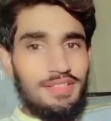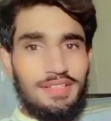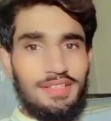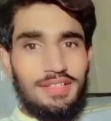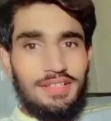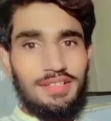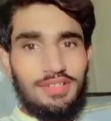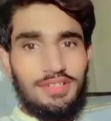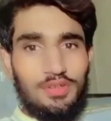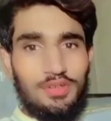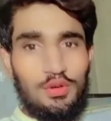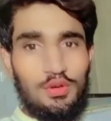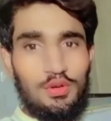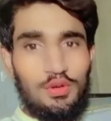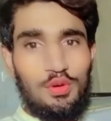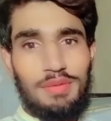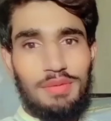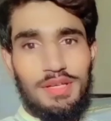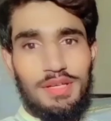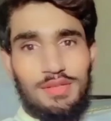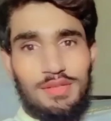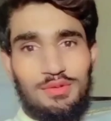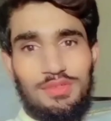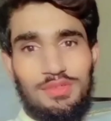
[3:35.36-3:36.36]
Oh my
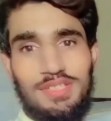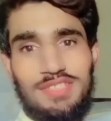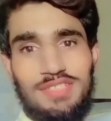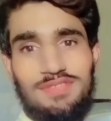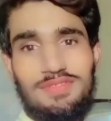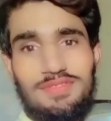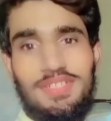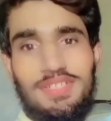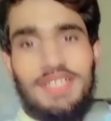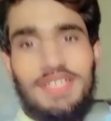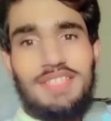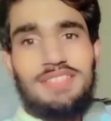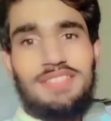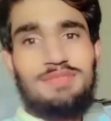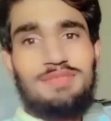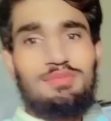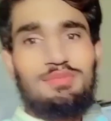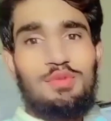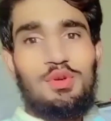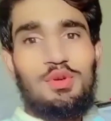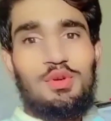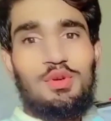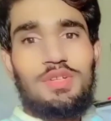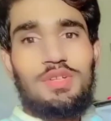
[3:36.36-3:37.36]
goodness, where is
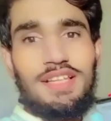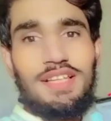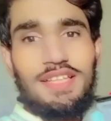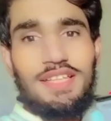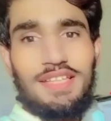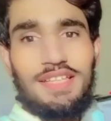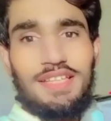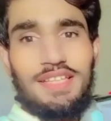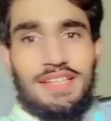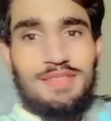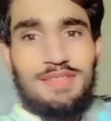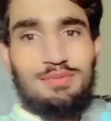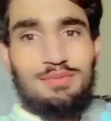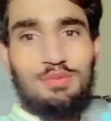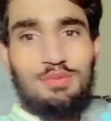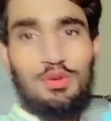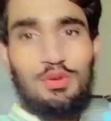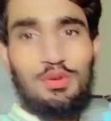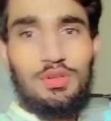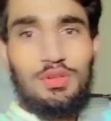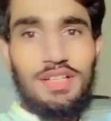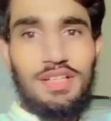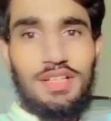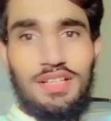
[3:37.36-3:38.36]
bottle? Here is
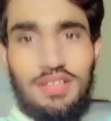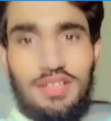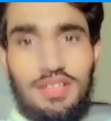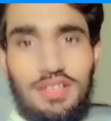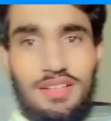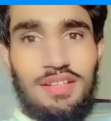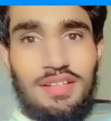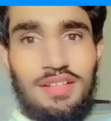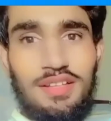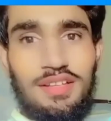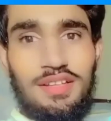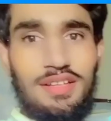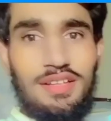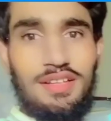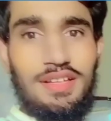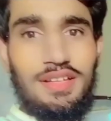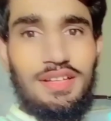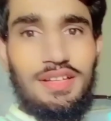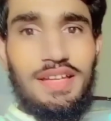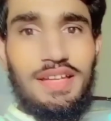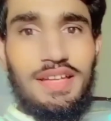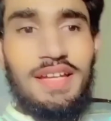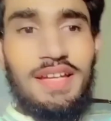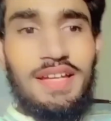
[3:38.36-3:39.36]
bottle,
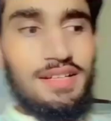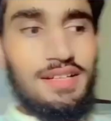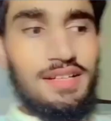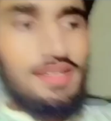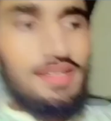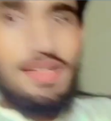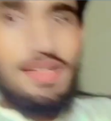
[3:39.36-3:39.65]
and come